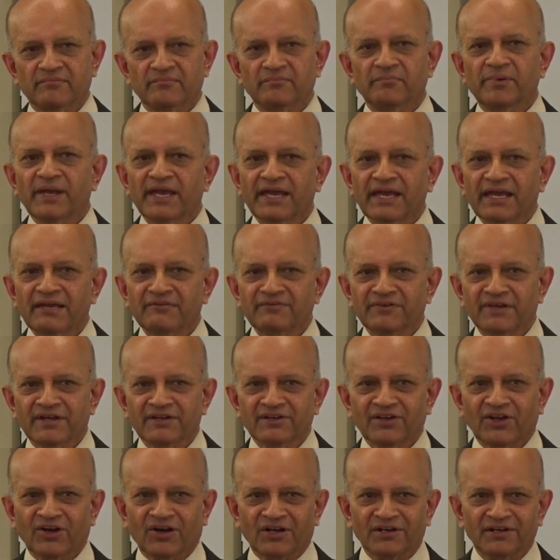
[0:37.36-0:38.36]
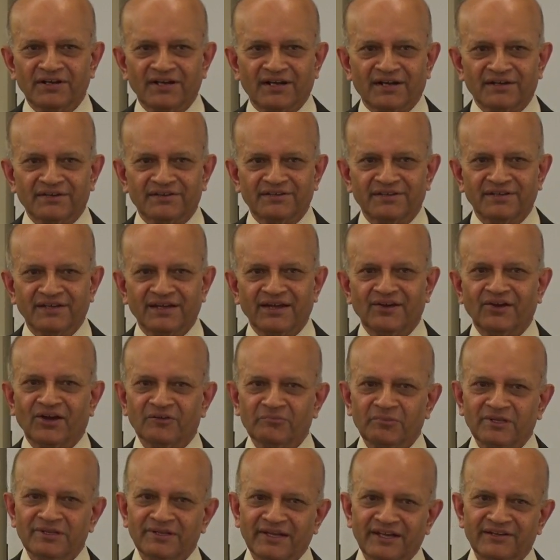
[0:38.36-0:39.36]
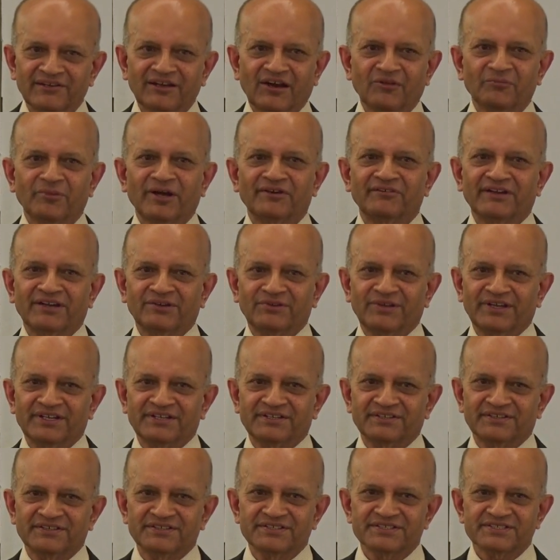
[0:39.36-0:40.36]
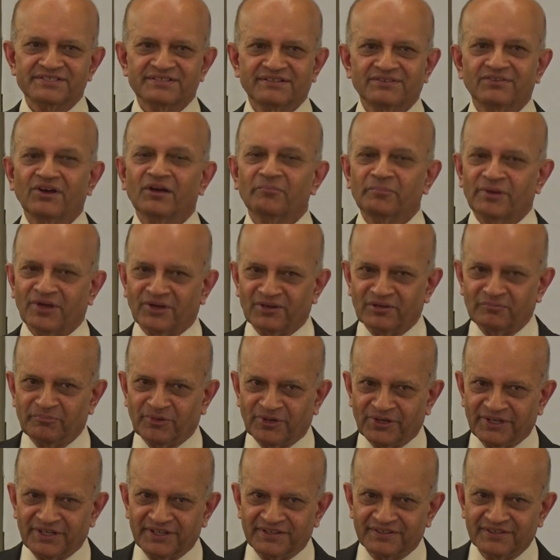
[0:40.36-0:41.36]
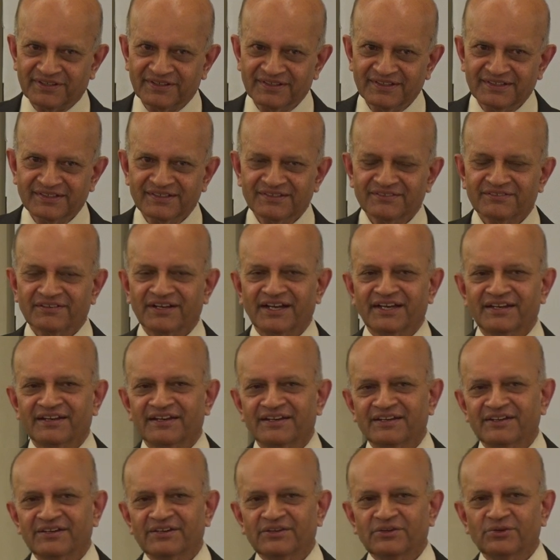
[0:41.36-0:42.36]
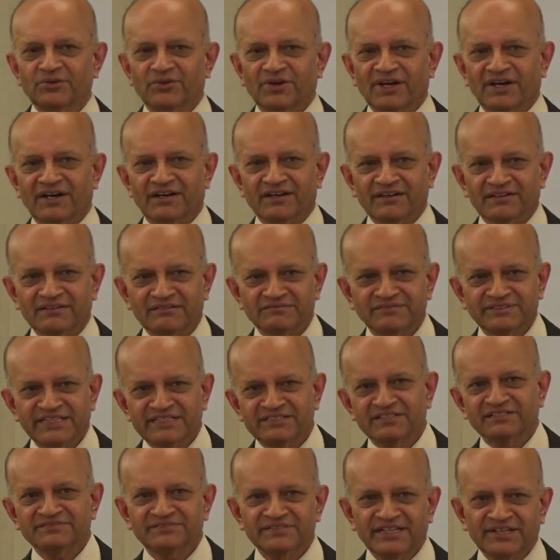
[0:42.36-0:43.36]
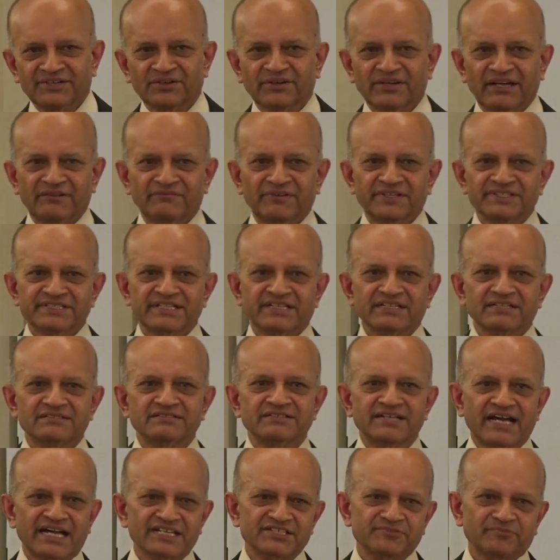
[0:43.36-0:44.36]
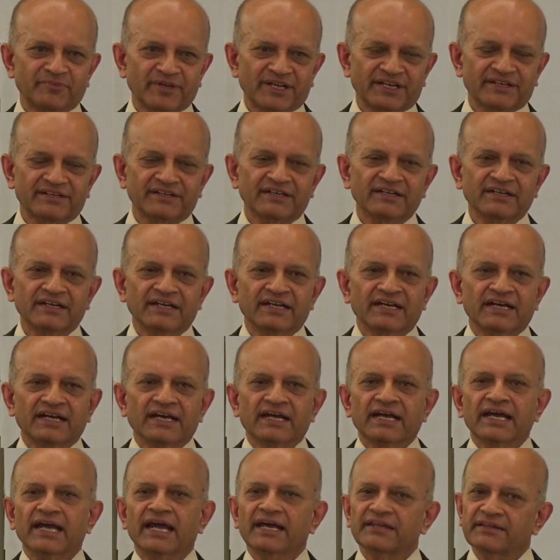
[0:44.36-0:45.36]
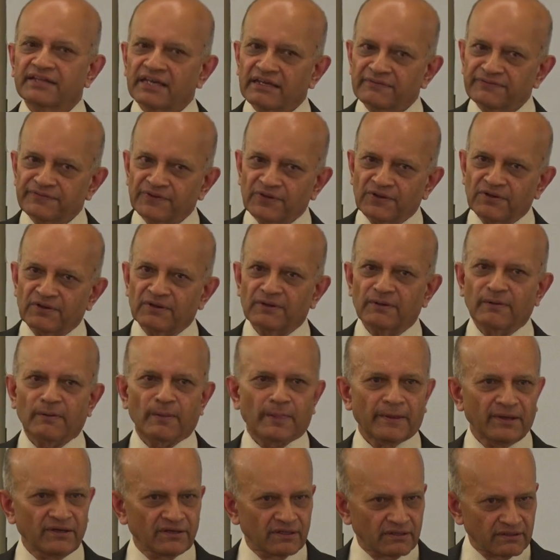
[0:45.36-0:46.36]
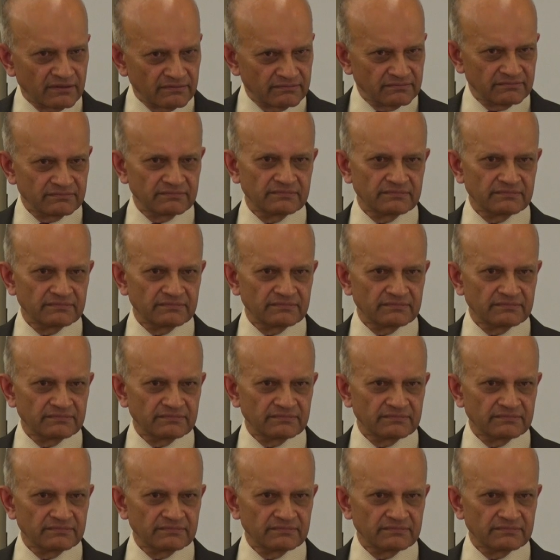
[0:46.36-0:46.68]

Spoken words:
Behavior and conduct cannot be laid down by regulators, not beyond a point, right? You can't legislate on every single aspect. And therefore, you know,